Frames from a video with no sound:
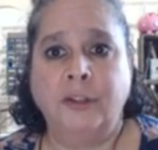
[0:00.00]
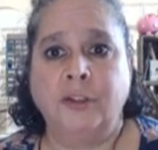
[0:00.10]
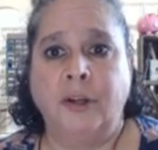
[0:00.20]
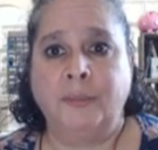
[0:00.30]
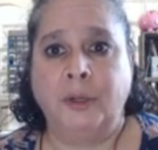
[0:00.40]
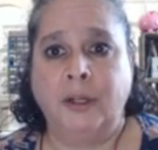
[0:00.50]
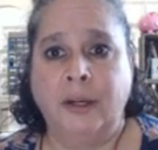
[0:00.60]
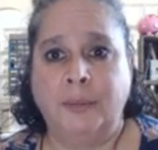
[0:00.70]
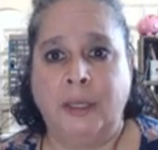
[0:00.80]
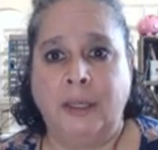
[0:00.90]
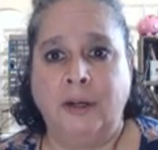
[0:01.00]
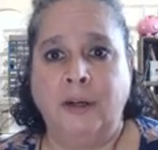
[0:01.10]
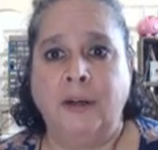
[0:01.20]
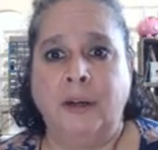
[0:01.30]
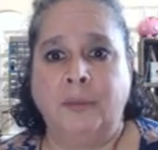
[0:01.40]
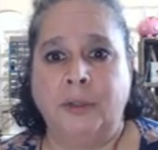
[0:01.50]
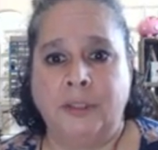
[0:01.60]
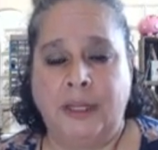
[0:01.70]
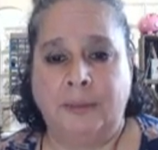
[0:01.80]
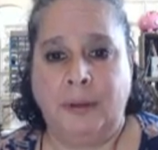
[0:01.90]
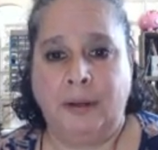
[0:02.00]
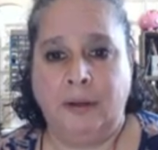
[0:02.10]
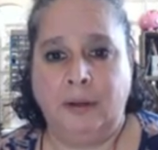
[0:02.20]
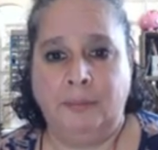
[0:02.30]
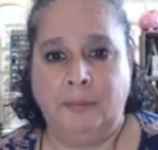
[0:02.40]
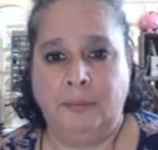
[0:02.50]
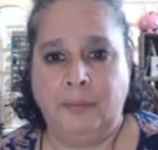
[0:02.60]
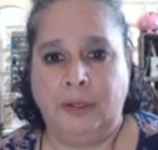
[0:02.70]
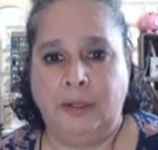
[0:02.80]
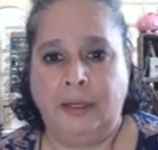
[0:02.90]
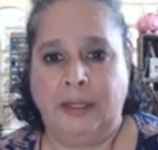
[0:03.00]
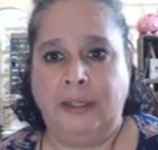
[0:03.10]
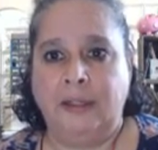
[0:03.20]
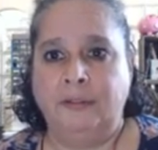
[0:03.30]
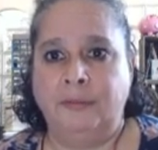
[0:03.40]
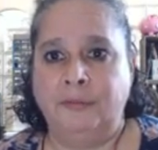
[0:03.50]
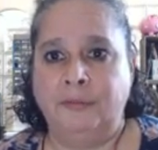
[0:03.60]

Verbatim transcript: So I'm going to come here, I'm going to say, oh, I need a